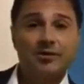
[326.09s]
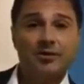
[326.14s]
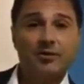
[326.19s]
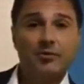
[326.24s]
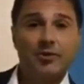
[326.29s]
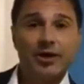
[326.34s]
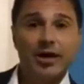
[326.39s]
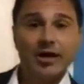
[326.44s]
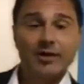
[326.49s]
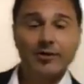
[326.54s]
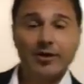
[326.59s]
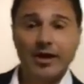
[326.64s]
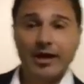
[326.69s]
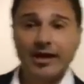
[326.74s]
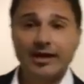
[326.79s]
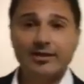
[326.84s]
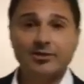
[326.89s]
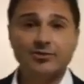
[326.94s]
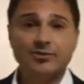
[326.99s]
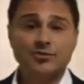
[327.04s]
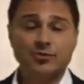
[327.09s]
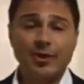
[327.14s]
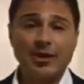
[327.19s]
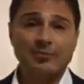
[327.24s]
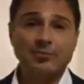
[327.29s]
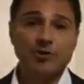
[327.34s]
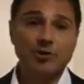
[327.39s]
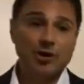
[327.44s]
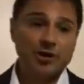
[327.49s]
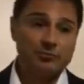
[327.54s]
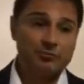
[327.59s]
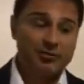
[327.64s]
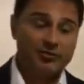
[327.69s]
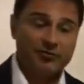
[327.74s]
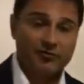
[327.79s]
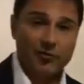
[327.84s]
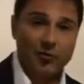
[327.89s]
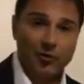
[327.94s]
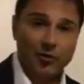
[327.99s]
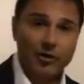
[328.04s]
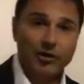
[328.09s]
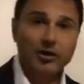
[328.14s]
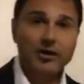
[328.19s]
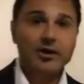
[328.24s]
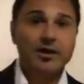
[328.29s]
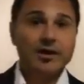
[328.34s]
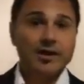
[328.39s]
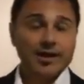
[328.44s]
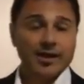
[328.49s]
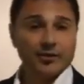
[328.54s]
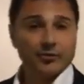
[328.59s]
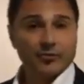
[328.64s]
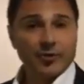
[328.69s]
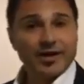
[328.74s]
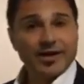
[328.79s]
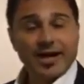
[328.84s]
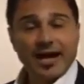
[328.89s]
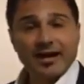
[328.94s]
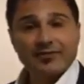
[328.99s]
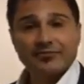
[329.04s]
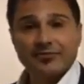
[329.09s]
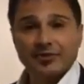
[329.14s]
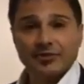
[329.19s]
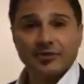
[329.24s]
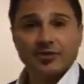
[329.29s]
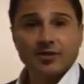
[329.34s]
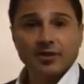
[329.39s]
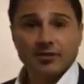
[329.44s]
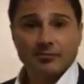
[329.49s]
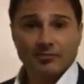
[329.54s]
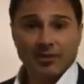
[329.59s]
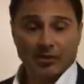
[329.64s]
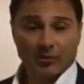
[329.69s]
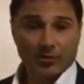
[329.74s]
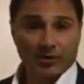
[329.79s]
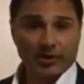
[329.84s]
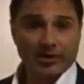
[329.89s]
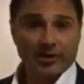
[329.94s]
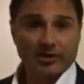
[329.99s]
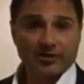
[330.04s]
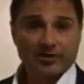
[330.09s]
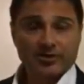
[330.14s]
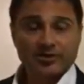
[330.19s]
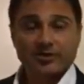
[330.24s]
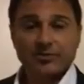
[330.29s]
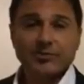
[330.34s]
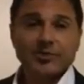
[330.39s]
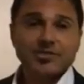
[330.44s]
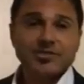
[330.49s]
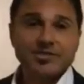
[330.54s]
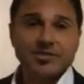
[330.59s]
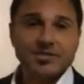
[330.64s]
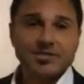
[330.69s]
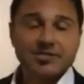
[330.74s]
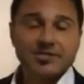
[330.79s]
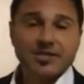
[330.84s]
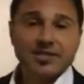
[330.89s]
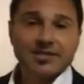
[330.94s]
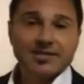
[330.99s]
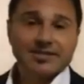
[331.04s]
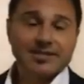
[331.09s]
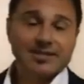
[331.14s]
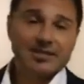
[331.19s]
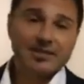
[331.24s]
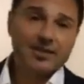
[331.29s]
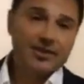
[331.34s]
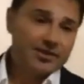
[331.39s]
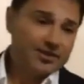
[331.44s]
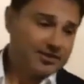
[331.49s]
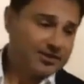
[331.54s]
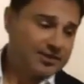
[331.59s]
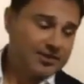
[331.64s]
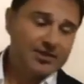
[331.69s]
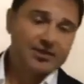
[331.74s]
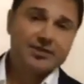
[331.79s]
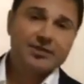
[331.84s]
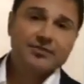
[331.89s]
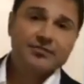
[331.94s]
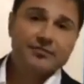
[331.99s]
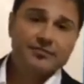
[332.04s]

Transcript: You know, I use Way Beyond before and right after my workouts. And the reason is that the